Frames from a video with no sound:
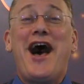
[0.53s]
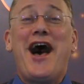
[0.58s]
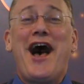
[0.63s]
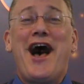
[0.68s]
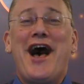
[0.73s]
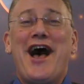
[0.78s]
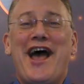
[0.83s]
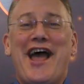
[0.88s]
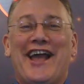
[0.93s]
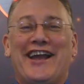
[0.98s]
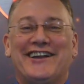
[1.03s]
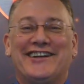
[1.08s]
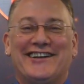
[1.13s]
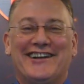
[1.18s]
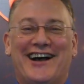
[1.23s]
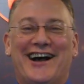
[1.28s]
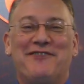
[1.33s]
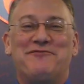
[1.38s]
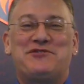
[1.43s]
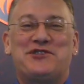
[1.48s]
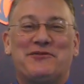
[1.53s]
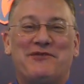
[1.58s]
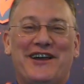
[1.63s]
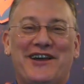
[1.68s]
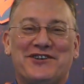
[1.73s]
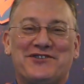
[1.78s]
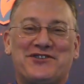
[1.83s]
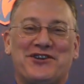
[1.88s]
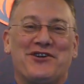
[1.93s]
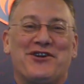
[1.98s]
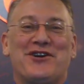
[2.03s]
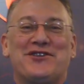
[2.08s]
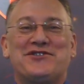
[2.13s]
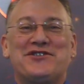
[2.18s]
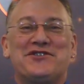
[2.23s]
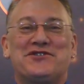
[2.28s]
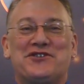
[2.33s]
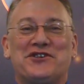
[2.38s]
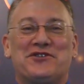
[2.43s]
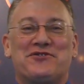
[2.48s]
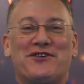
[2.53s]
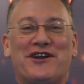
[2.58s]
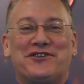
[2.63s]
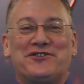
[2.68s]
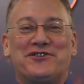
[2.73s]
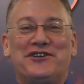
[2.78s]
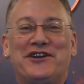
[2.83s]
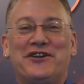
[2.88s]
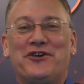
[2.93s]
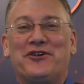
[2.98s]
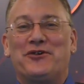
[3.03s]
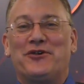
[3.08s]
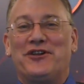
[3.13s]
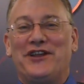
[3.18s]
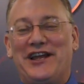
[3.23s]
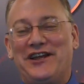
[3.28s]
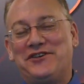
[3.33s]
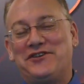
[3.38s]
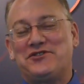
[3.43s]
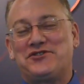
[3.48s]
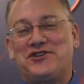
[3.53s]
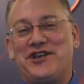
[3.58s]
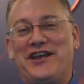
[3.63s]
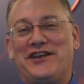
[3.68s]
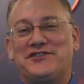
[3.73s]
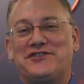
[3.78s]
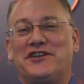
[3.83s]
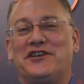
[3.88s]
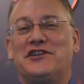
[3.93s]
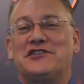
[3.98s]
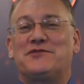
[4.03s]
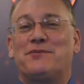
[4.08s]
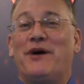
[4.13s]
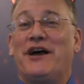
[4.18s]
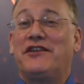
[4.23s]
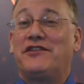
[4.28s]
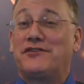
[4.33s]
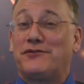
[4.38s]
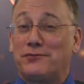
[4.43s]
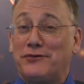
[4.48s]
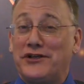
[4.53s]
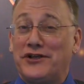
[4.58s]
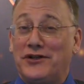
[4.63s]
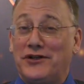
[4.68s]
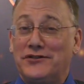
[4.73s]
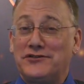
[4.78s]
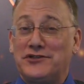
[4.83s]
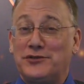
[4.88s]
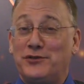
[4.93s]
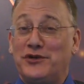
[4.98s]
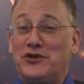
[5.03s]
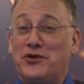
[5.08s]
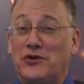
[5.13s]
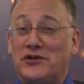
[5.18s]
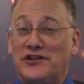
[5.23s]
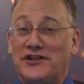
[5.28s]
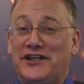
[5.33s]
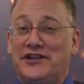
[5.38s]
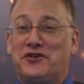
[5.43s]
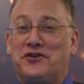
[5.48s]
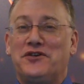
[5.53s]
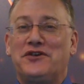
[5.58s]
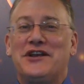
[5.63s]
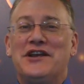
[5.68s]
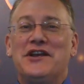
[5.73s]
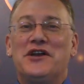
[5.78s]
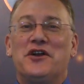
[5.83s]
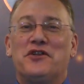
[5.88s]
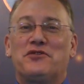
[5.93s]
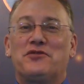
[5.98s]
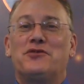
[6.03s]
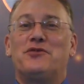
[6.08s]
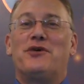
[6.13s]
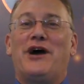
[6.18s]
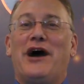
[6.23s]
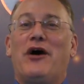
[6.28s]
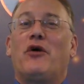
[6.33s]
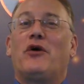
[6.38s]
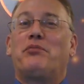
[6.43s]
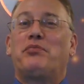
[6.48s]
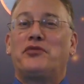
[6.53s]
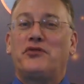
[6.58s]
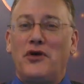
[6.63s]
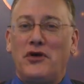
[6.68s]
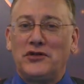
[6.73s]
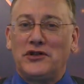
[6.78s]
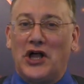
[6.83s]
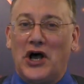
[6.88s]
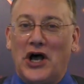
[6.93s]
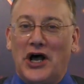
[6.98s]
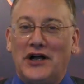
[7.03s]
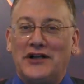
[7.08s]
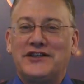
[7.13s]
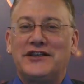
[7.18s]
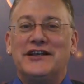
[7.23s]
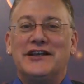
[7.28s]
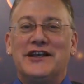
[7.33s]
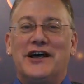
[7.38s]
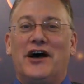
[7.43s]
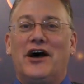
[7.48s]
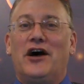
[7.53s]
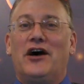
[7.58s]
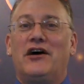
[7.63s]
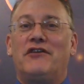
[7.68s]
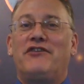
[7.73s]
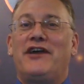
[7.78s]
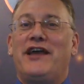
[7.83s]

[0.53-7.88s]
Hi, I'm Jim Helsinger, Artistic Director here at Orlando Shakes, and it's my thrill to be your leader through our prologue of